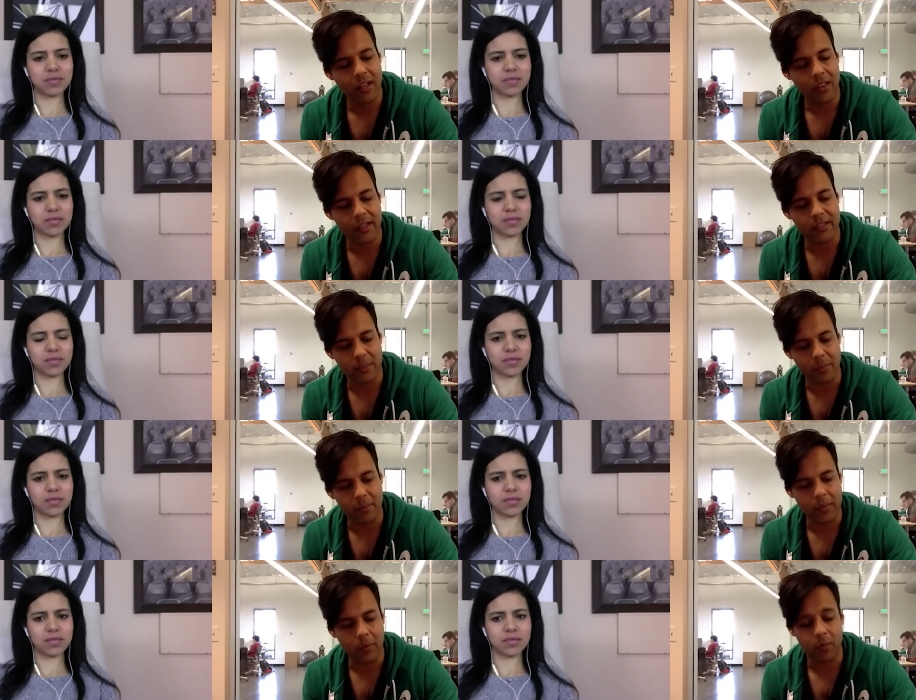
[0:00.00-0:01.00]
Speaker 1: Like some
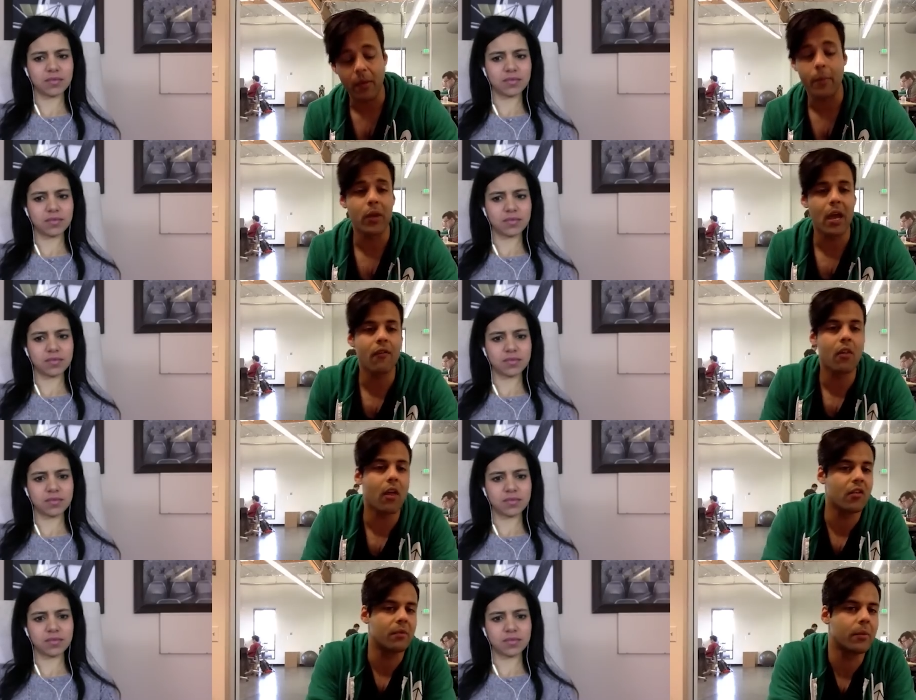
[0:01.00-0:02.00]
people, I mean, we have a
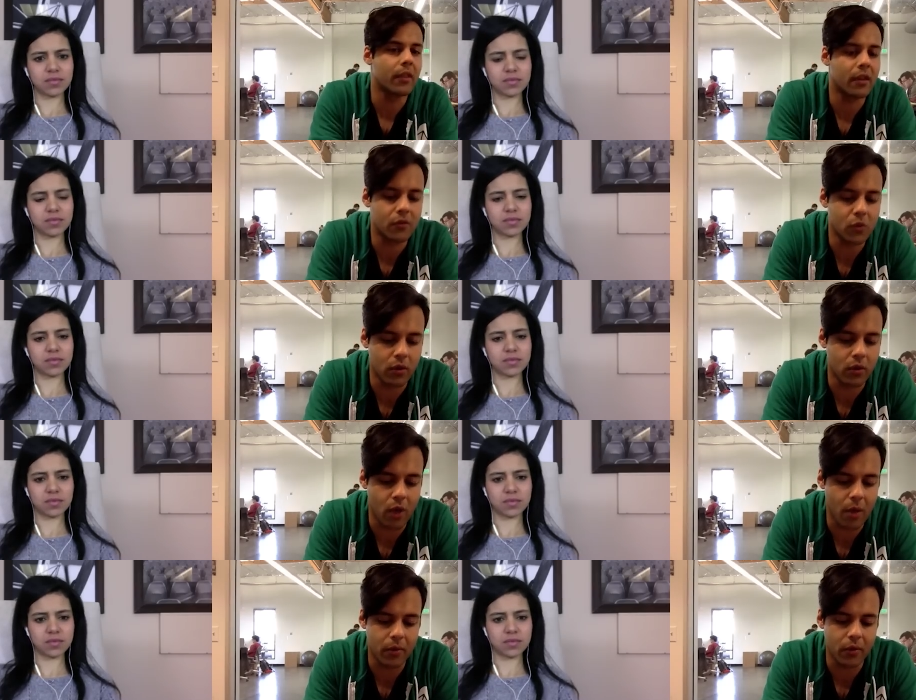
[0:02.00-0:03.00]
lot of people that have joined
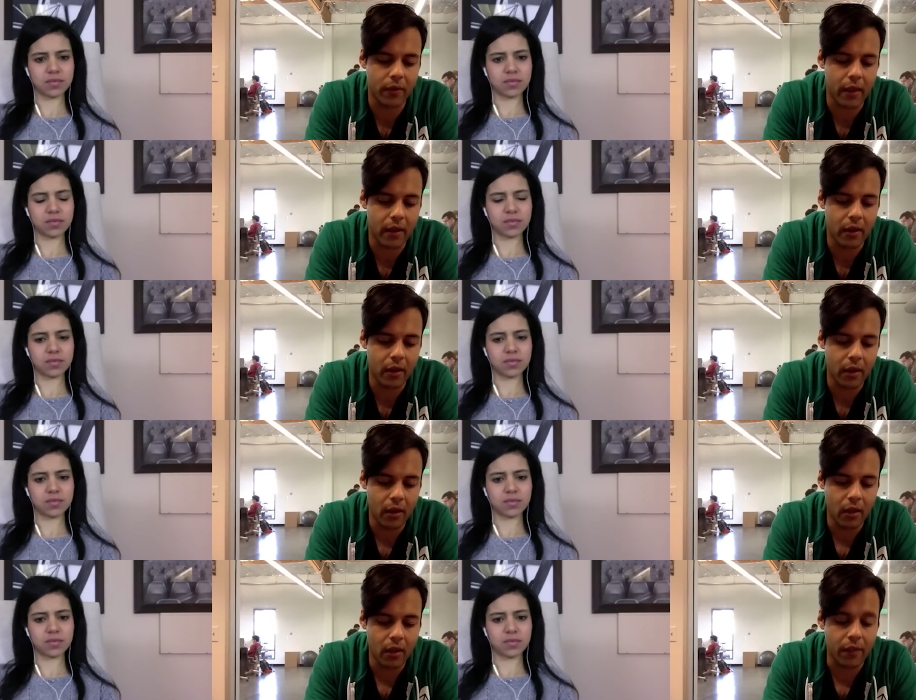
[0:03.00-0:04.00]
Robinhood
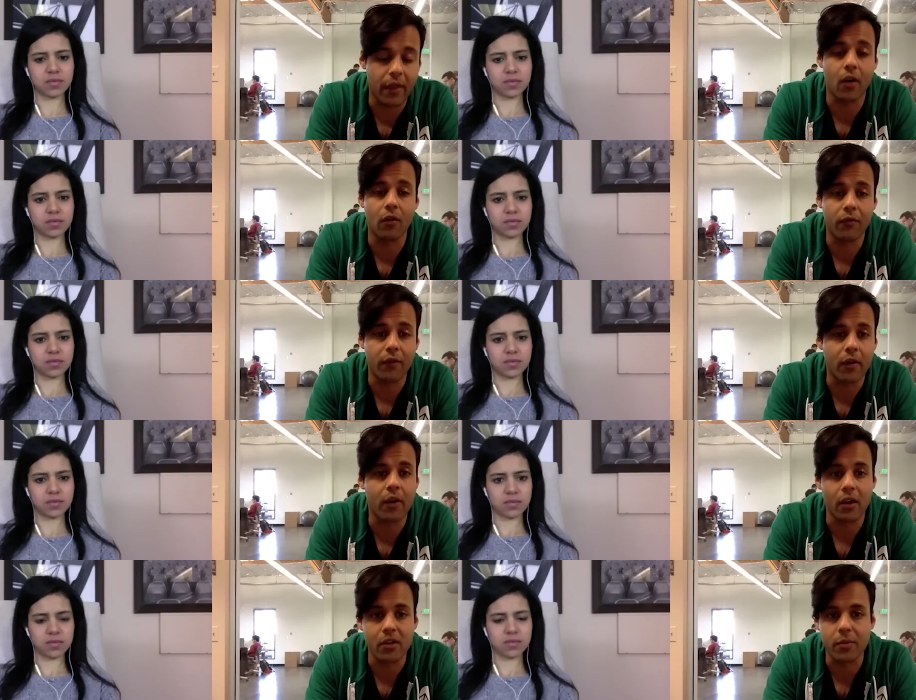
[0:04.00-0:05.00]
that are very
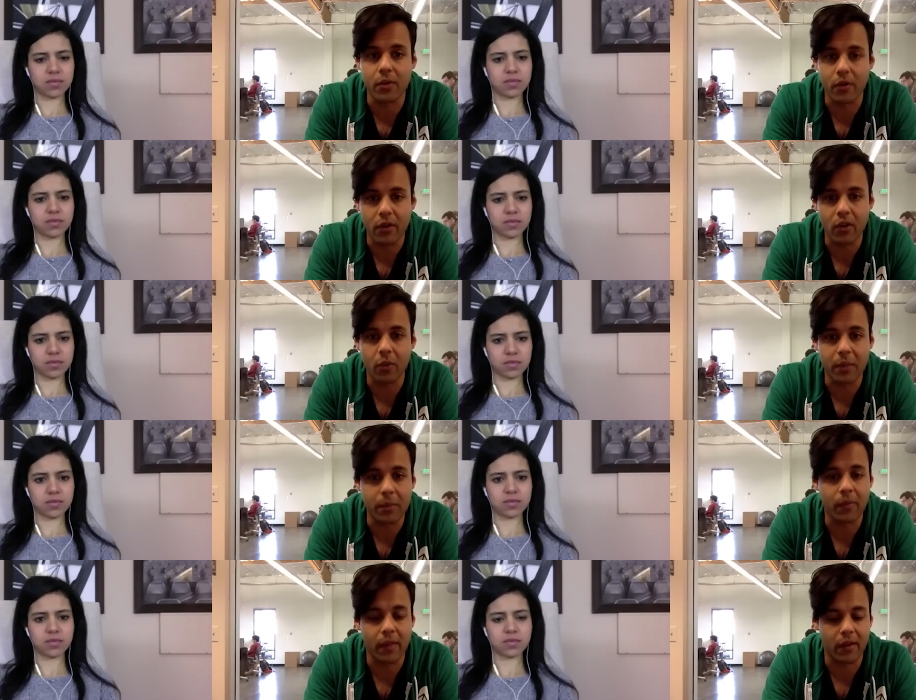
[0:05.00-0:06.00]
entrepreneurial.
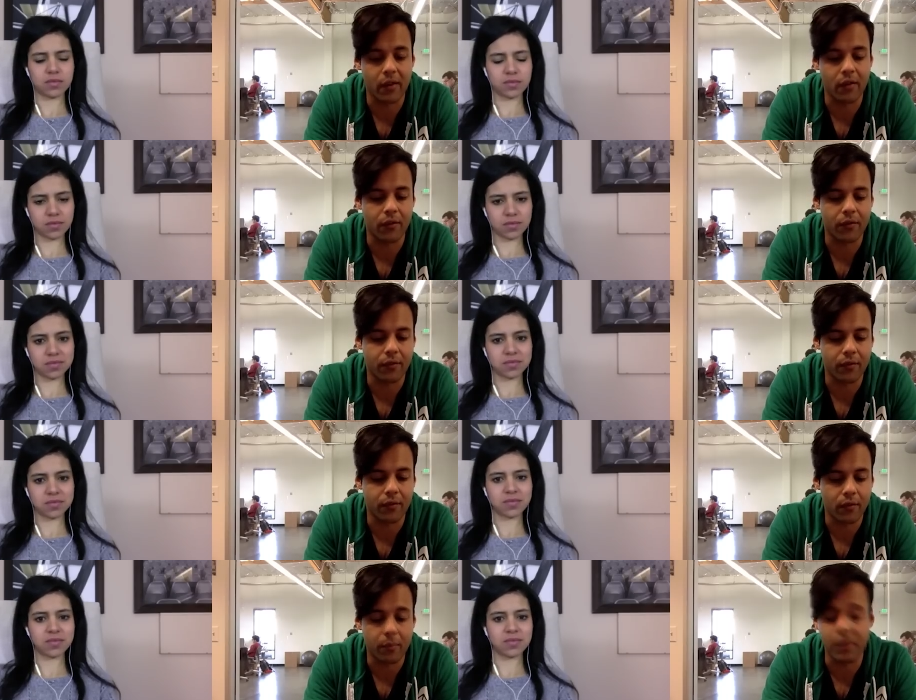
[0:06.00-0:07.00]
People that have
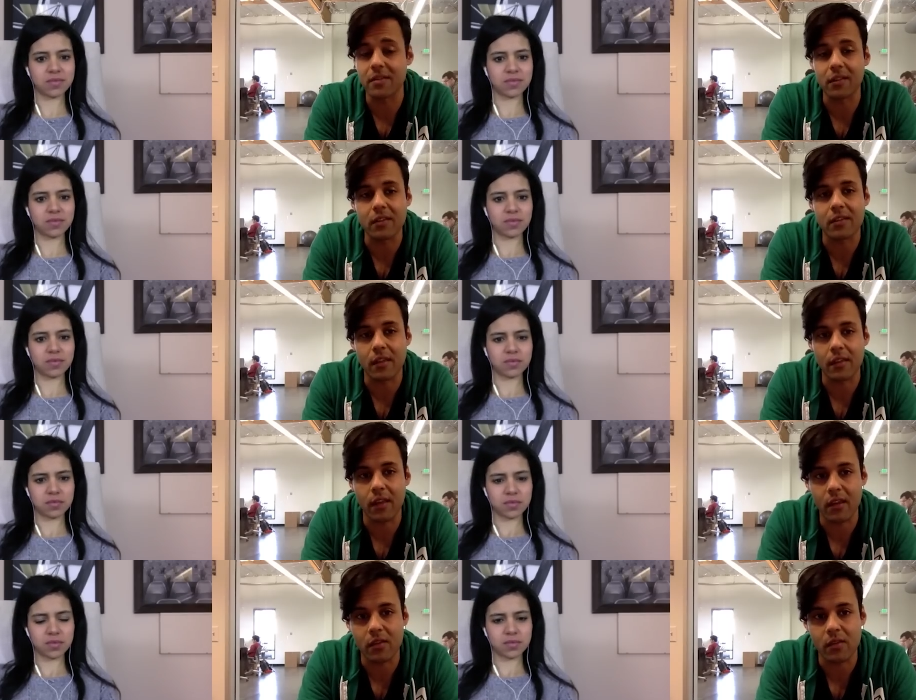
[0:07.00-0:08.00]
basically said
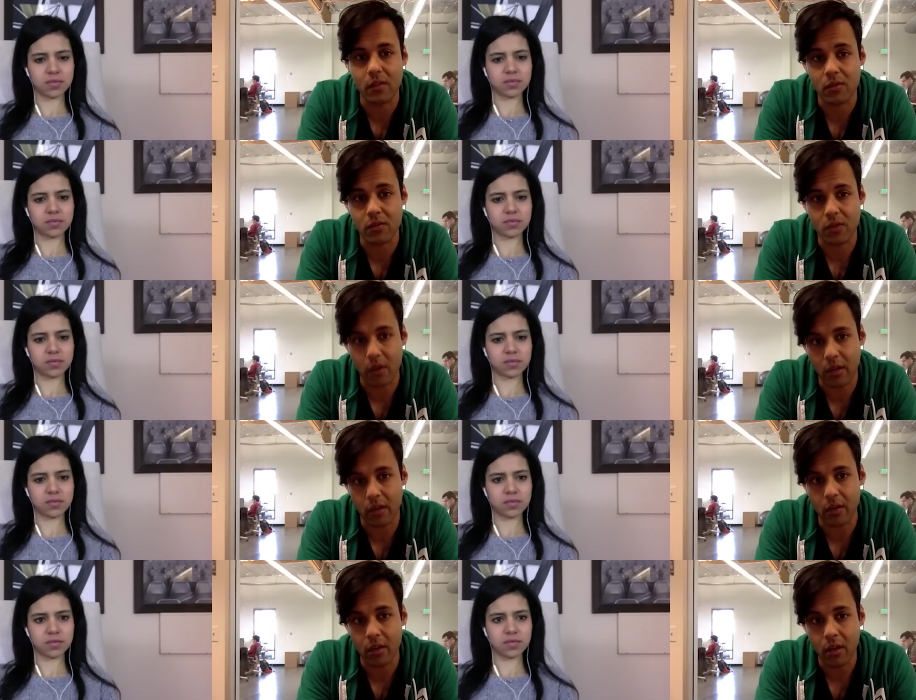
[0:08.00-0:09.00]
that it's either
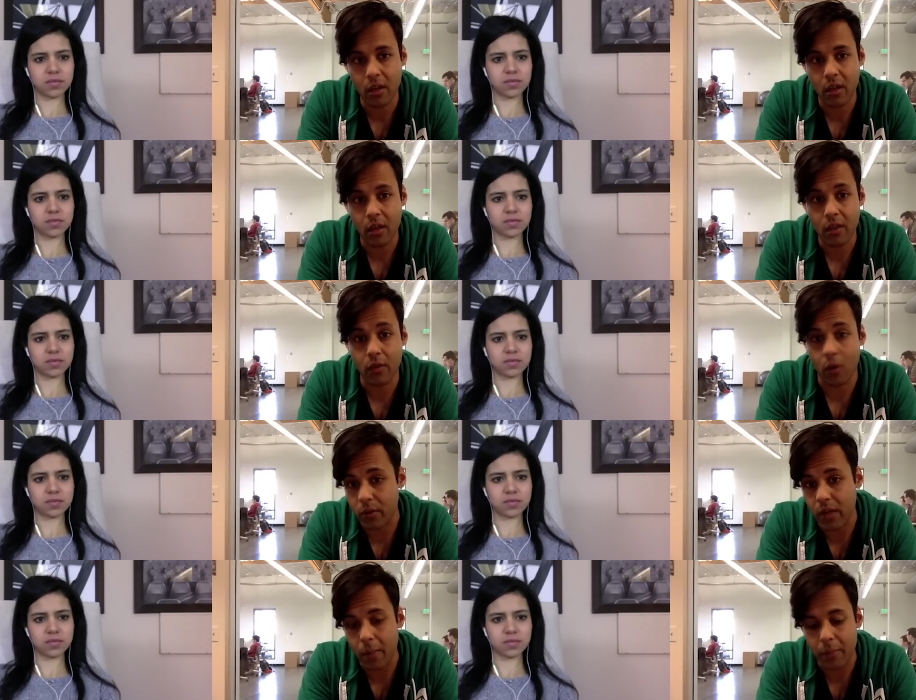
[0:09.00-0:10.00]
starting their
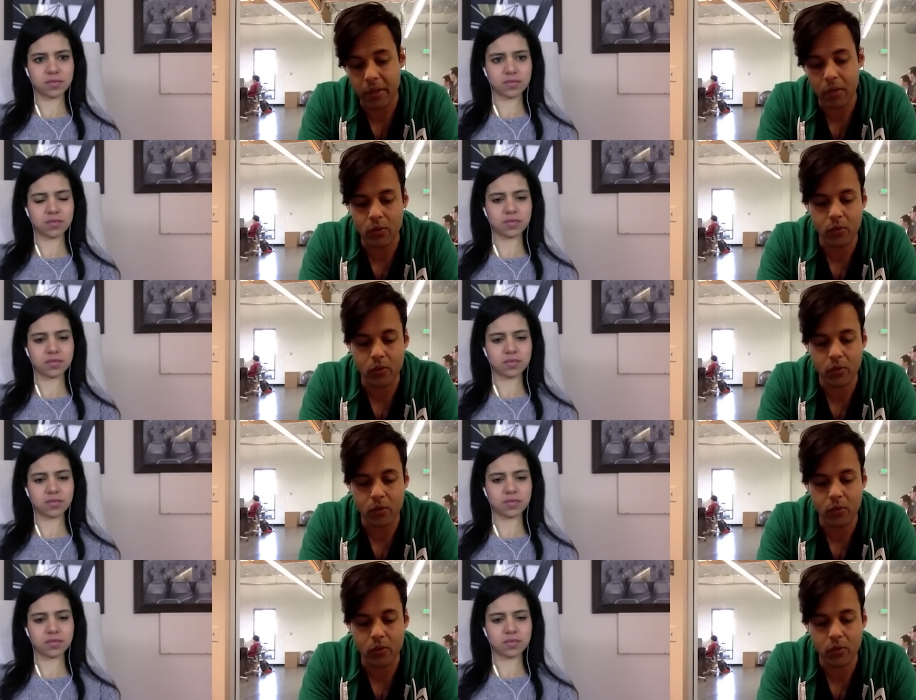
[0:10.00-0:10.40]
own company or